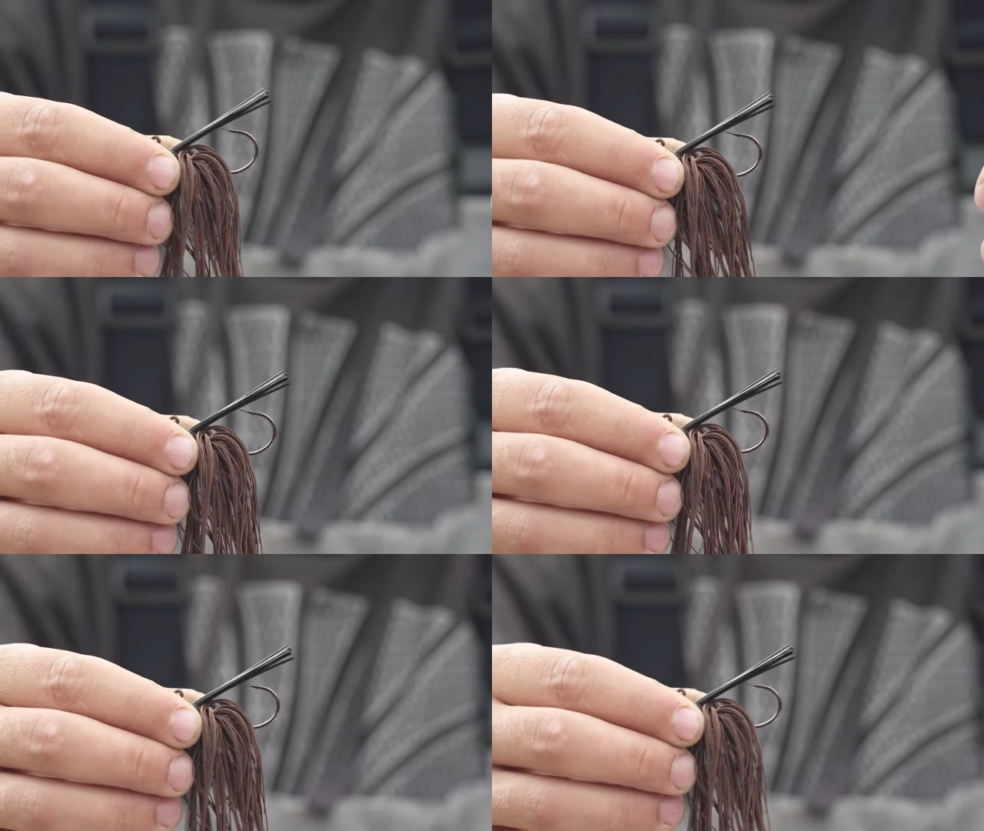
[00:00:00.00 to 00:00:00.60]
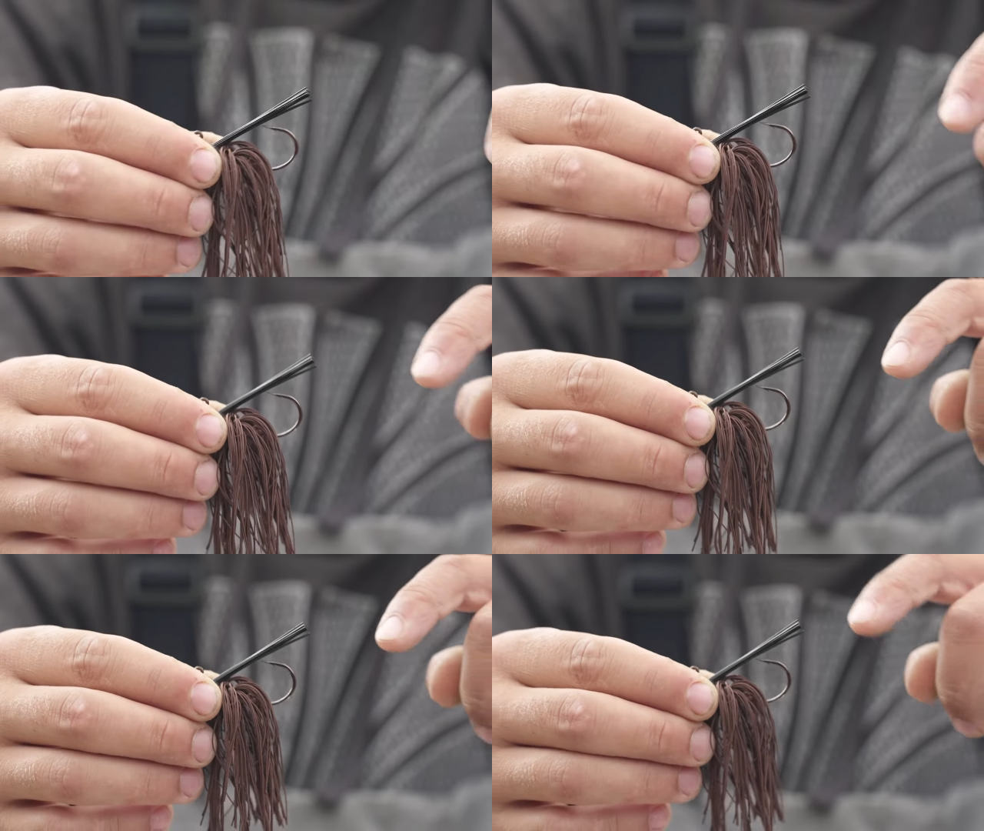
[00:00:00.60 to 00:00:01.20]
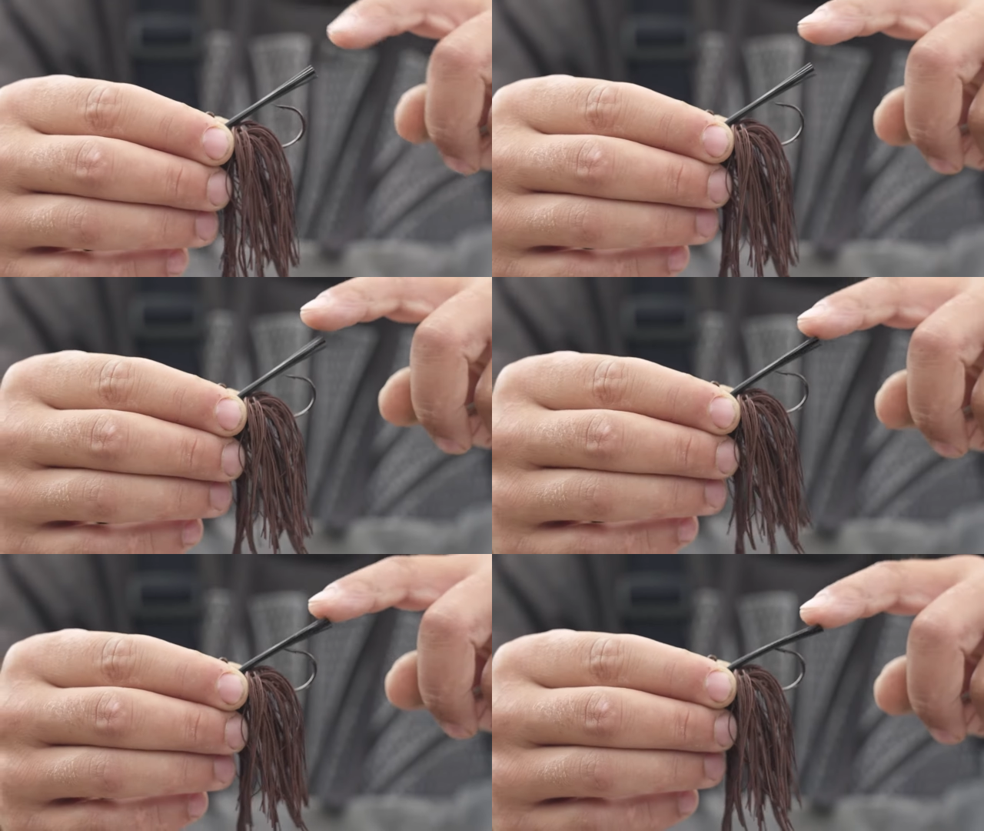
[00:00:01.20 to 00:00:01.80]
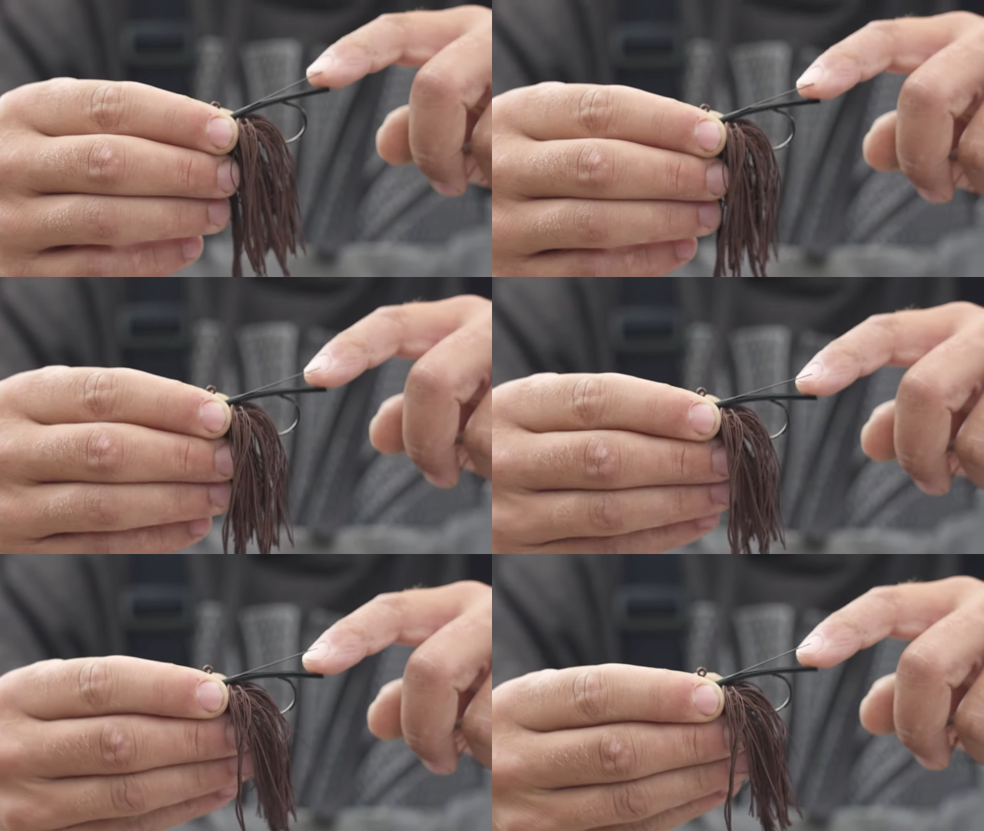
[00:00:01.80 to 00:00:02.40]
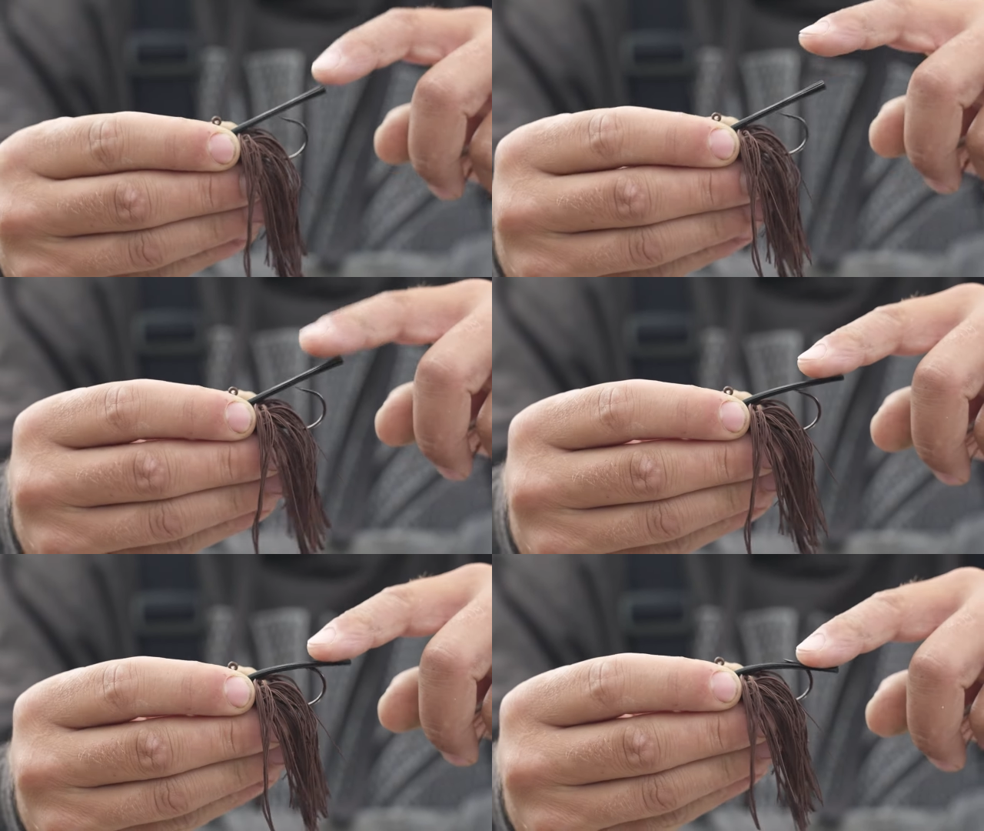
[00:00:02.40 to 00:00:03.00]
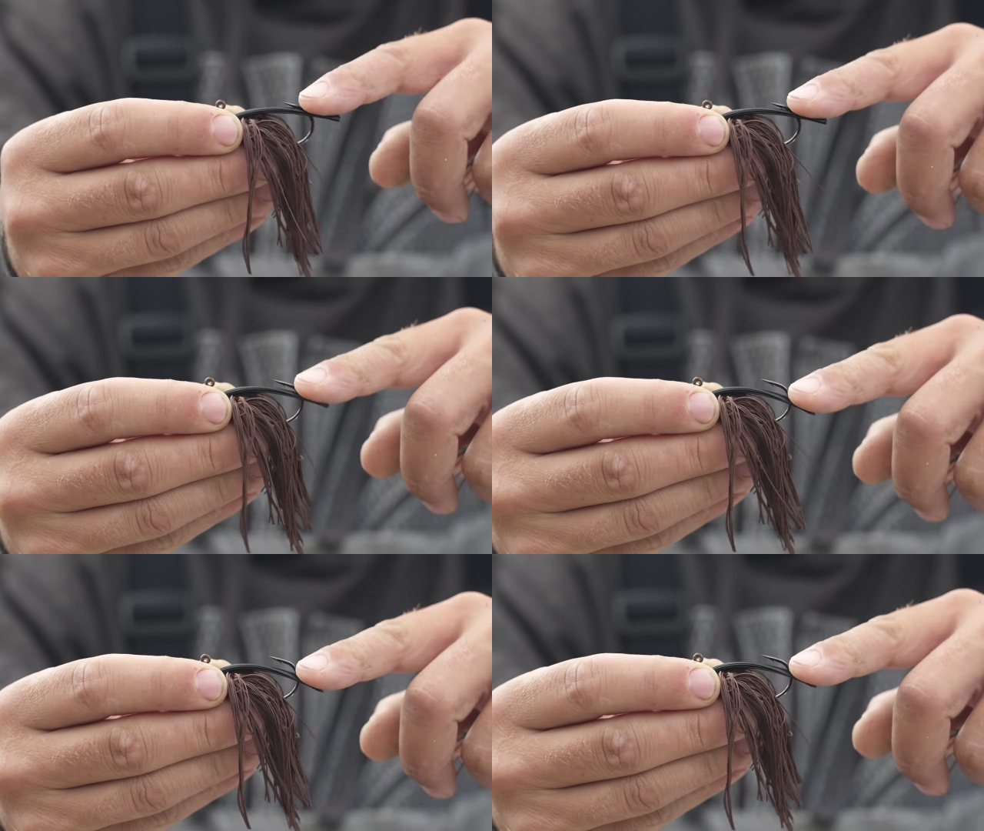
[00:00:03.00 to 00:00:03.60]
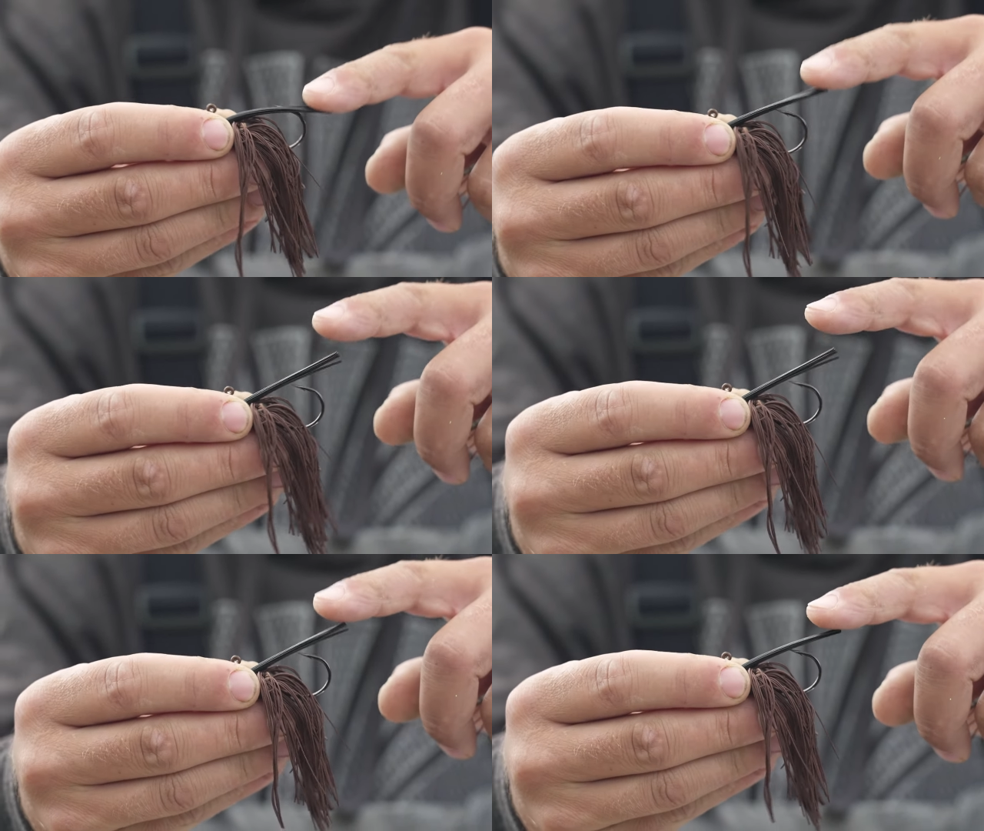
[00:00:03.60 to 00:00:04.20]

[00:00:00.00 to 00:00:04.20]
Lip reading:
(no speaker visible)